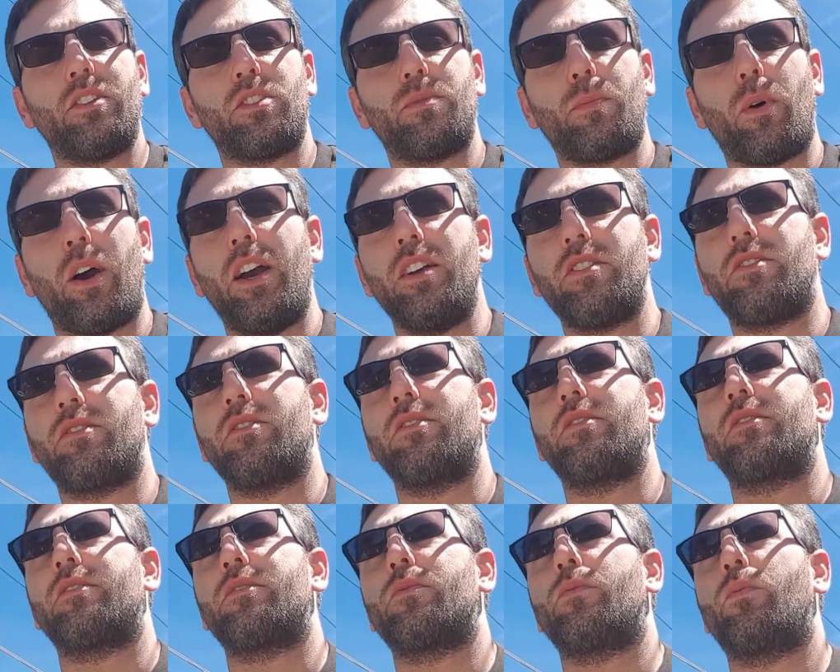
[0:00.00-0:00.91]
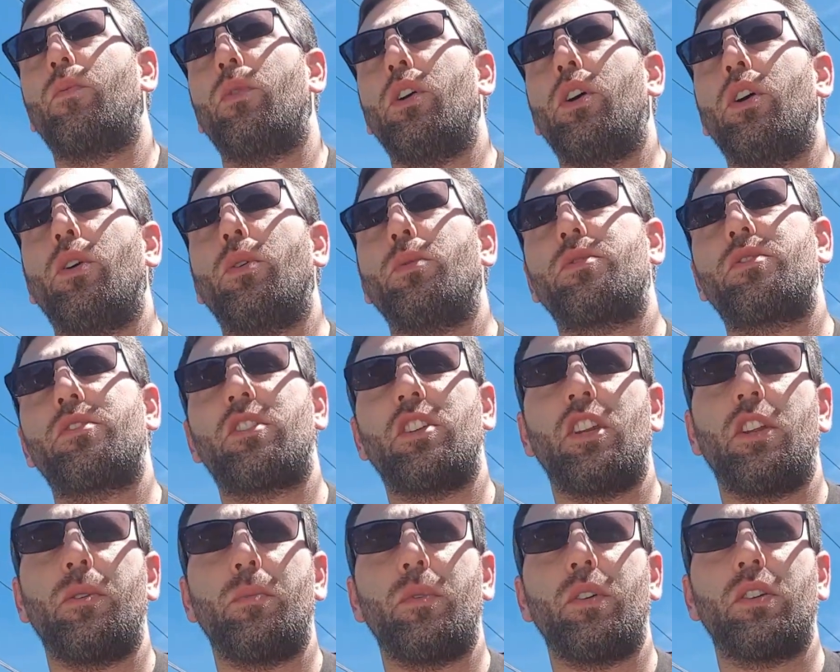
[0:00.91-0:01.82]
spices as well:
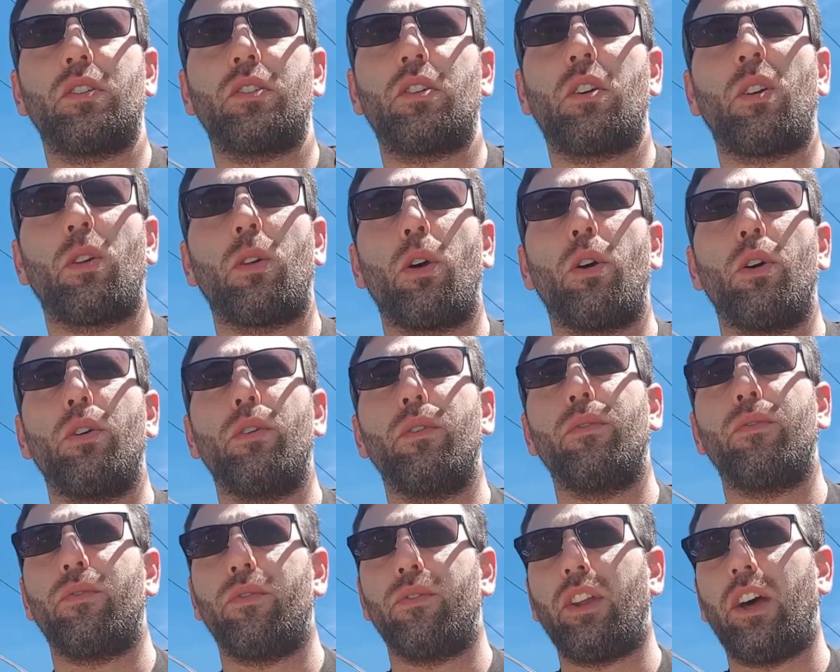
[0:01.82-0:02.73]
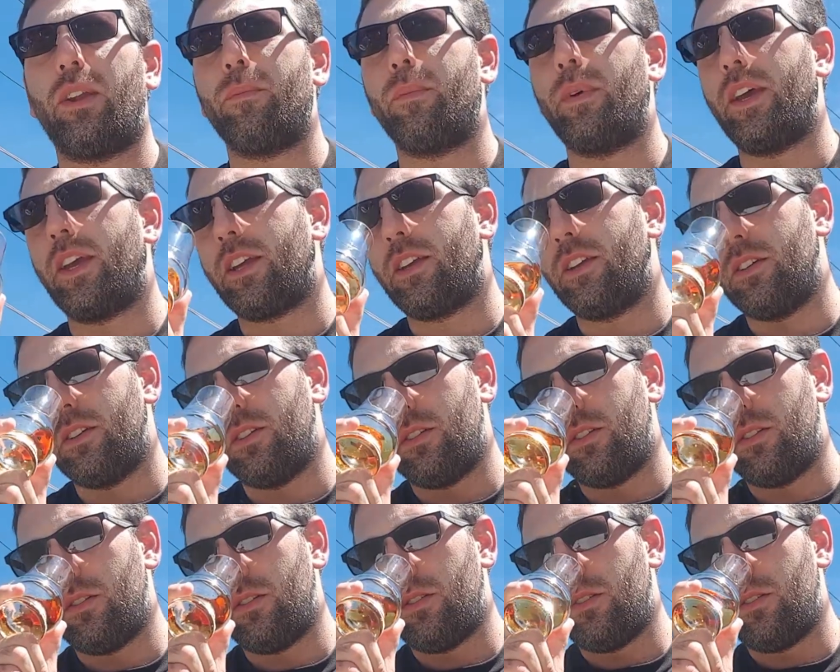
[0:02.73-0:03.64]
cinnamon, clove, nutmeg,
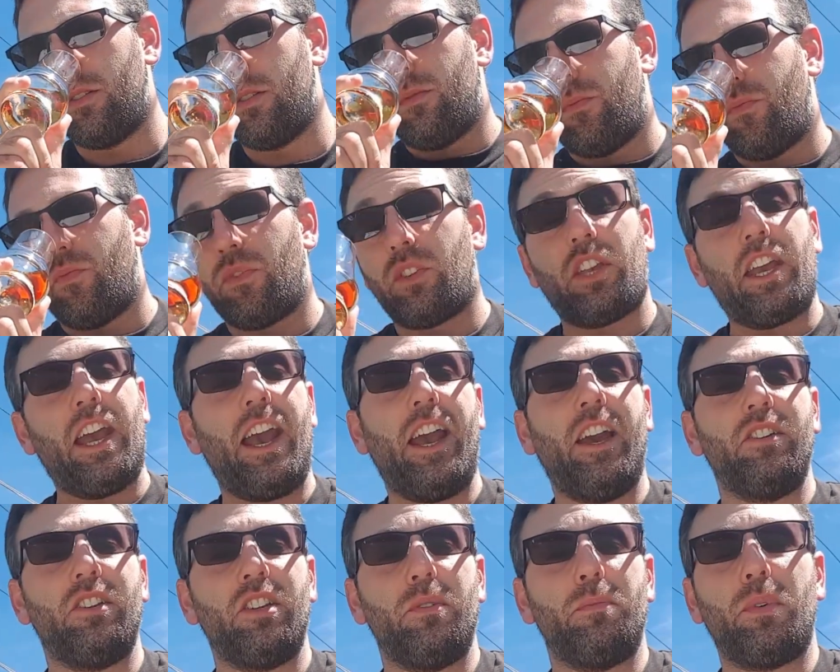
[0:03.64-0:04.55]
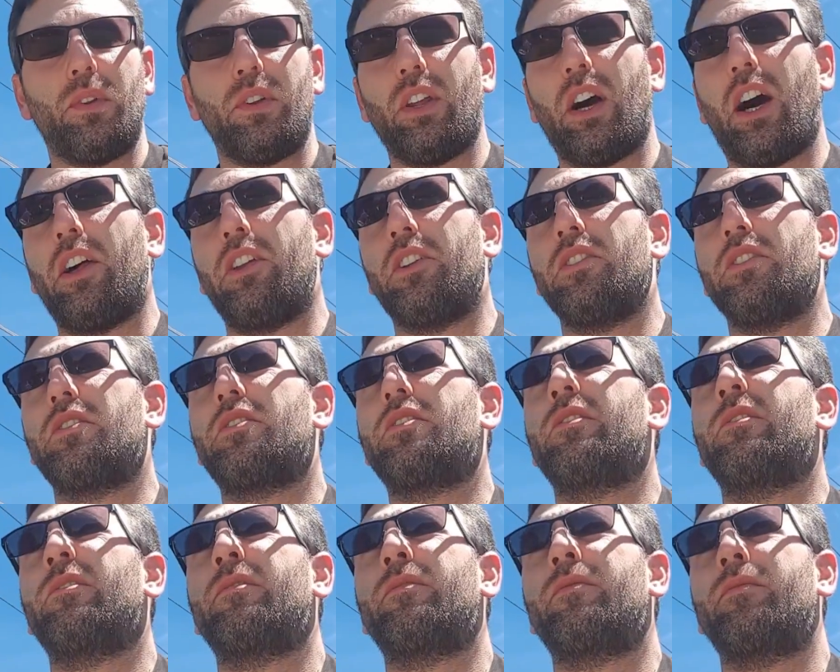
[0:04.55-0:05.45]
candied bananas.